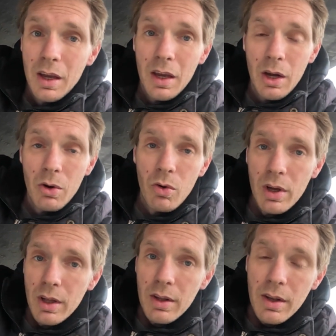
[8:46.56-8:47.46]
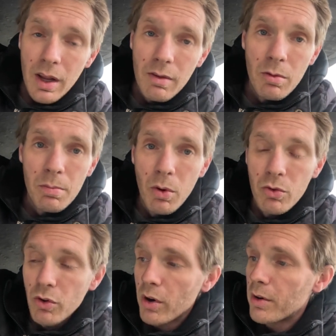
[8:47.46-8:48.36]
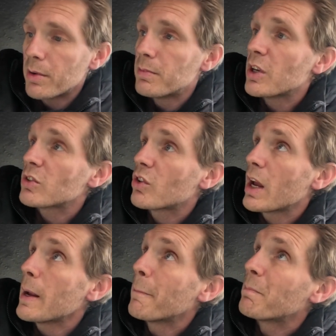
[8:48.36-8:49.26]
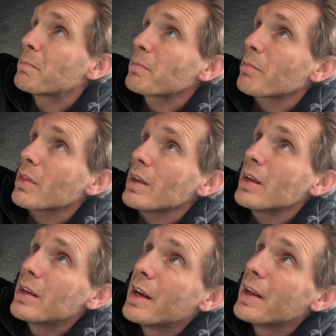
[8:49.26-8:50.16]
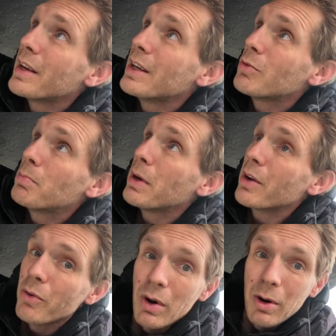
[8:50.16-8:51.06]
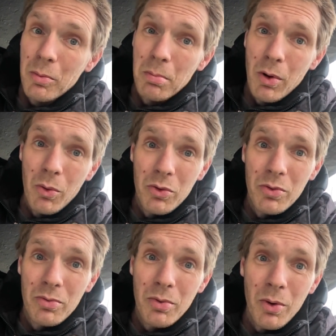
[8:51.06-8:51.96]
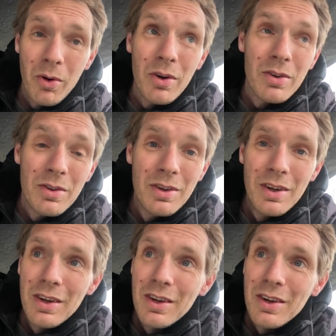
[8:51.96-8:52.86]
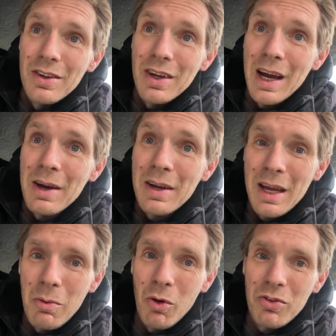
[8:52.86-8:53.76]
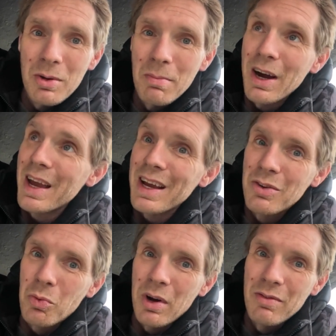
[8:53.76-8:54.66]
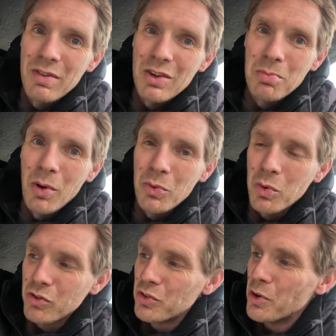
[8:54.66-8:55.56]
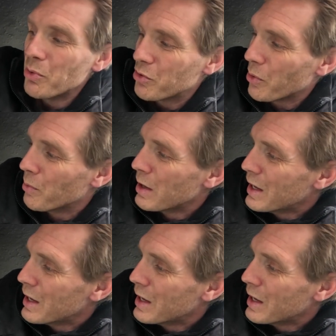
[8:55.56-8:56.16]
here in the boat yard yesterday, and he's been around boats for, yeah, he was in my age when this boat was new, so